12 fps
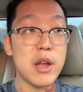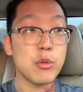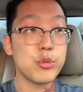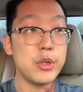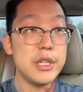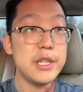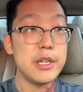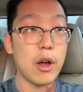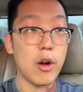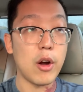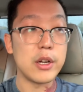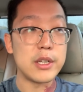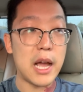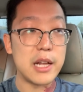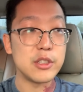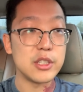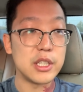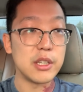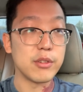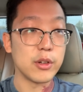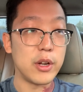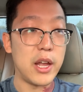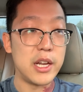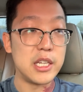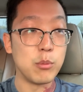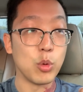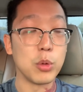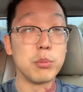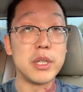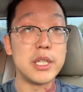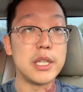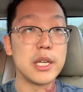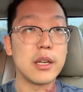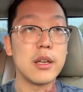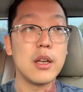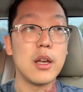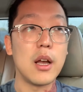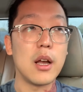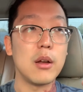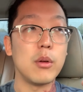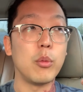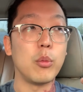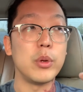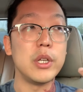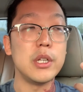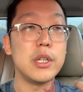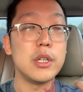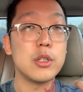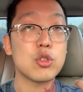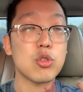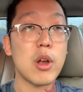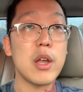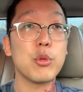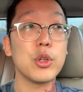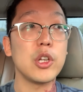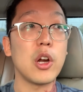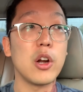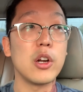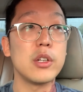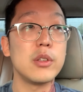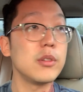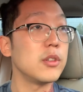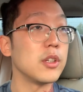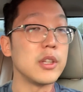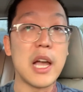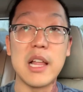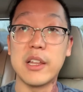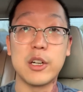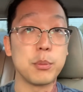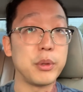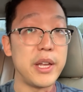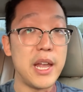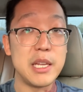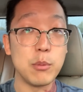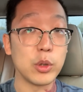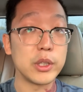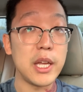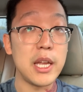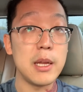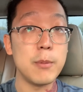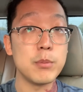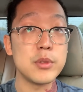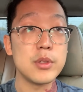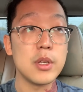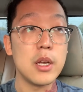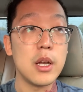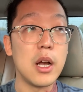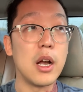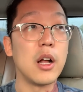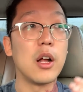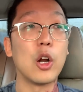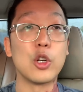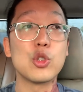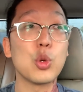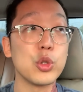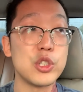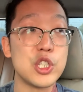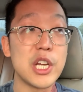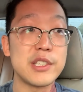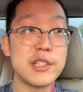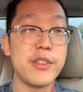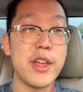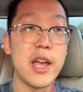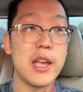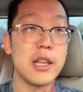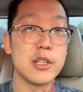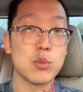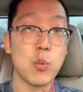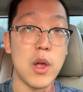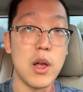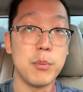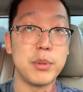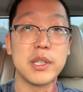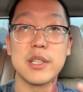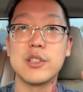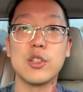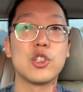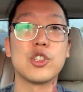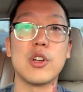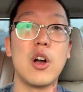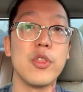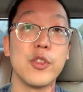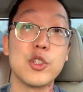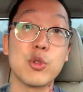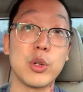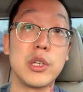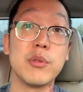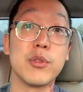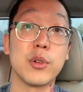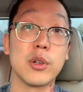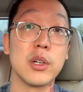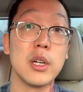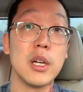really hard not to give her any more media. We try really hard to not let her play any more games. Her school suggested that as well, because they're just on the screen for,